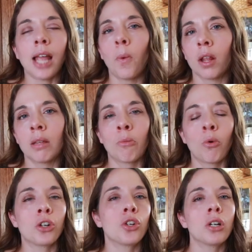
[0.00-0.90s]
I wanted the
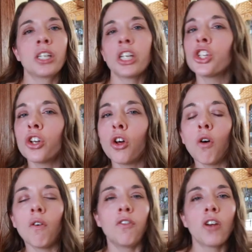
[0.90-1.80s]
more
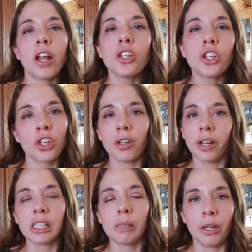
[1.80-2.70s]
traditional French
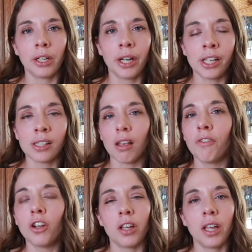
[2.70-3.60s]
experience of
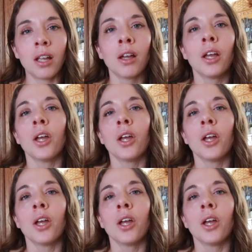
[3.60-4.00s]
cooking